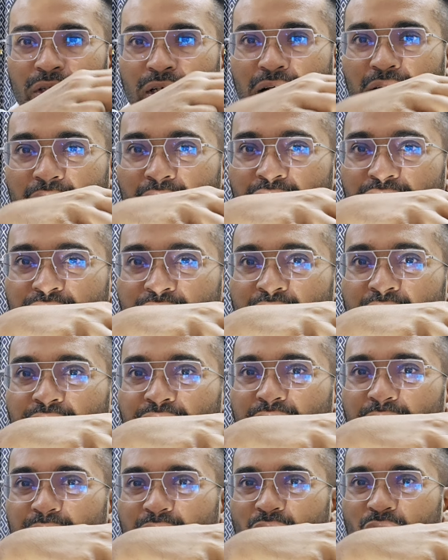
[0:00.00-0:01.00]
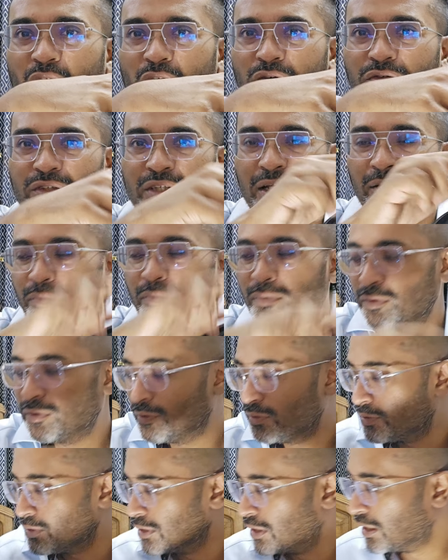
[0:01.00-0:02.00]
They have given me a lot of
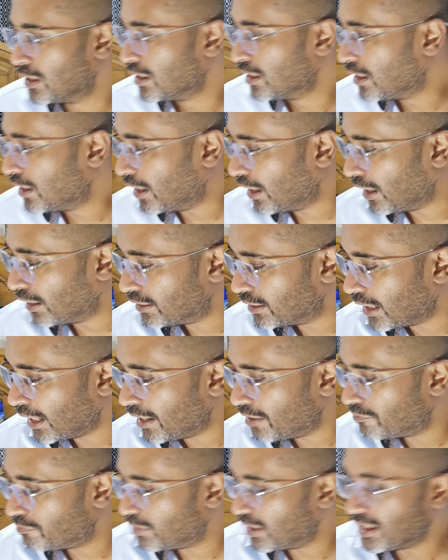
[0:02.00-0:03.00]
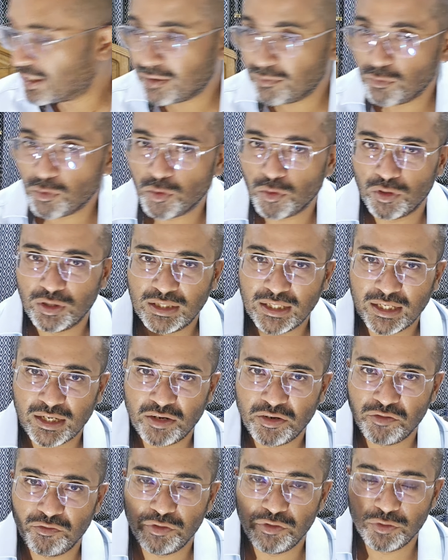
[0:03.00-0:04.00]
samples, and then I have plenty more that I
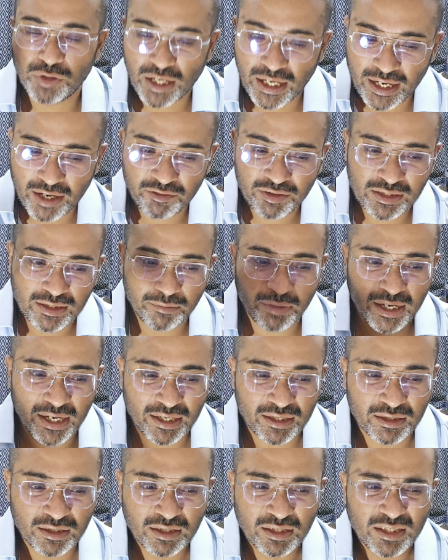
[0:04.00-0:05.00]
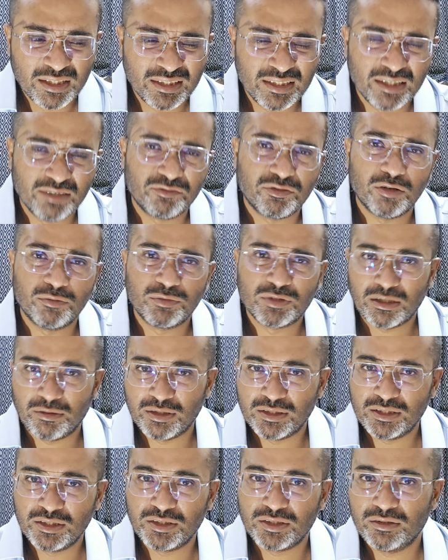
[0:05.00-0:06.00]
reviewed. I have at the back and from some
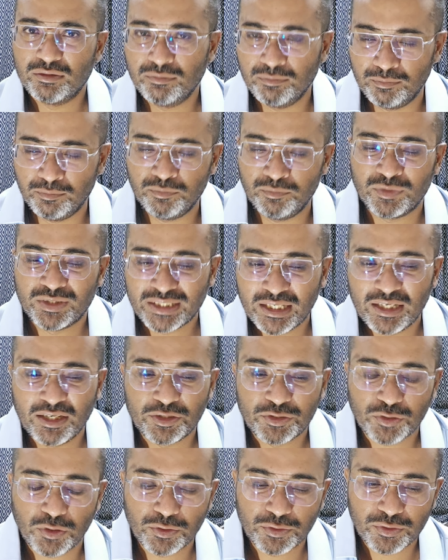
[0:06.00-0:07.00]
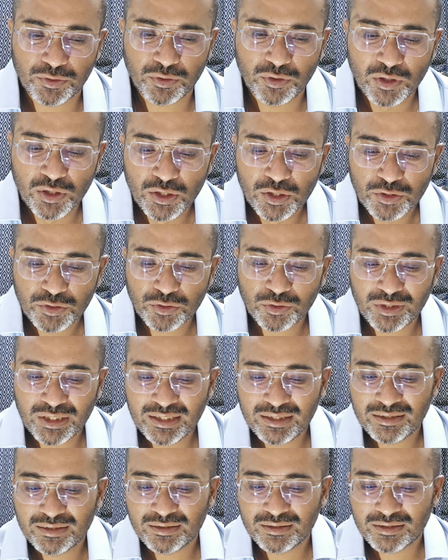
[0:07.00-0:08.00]
other sellers also. So
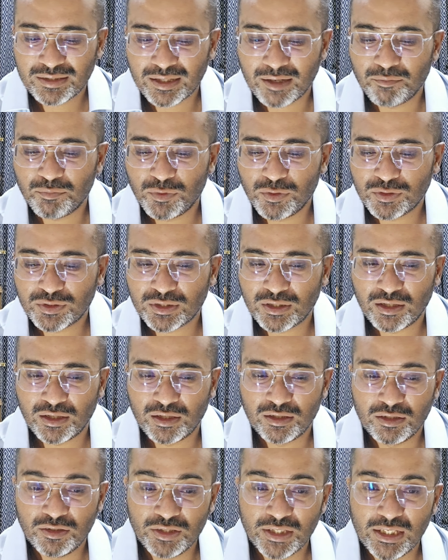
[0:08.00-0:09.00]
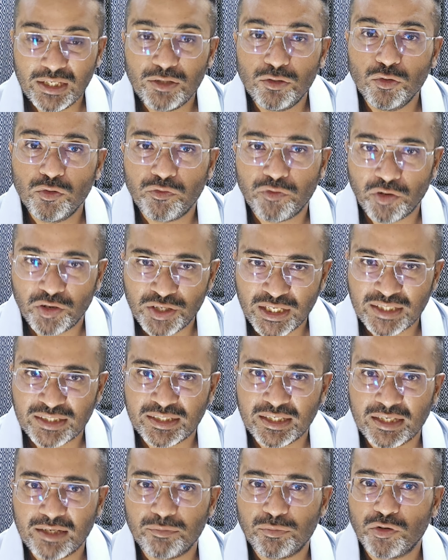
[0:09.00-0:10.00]
these samples are really good for
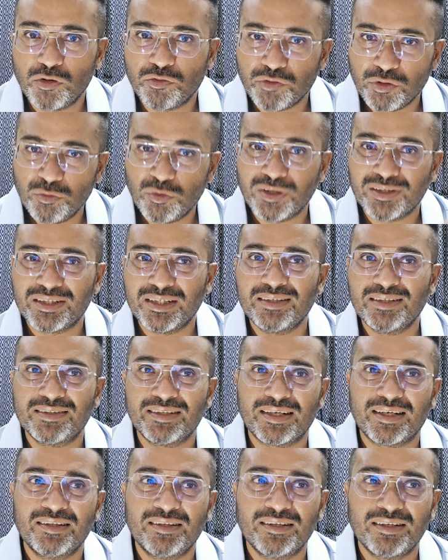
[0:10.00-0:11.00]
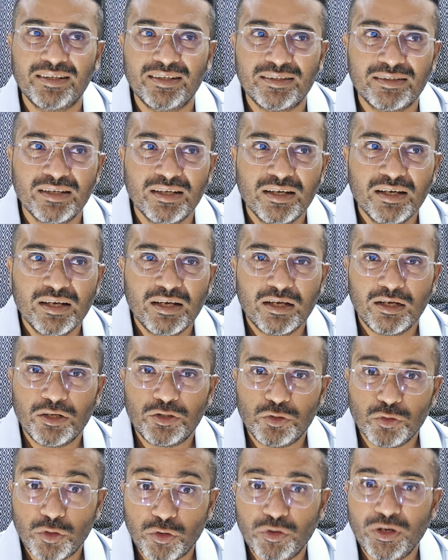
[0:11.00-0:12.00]
testing a perfume, one thing. Second thing is
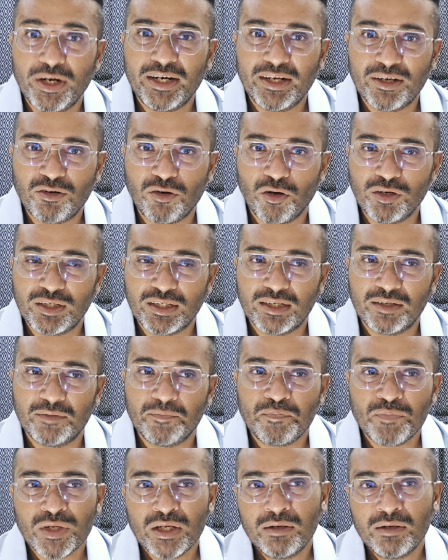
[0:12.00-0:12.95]
to create a content.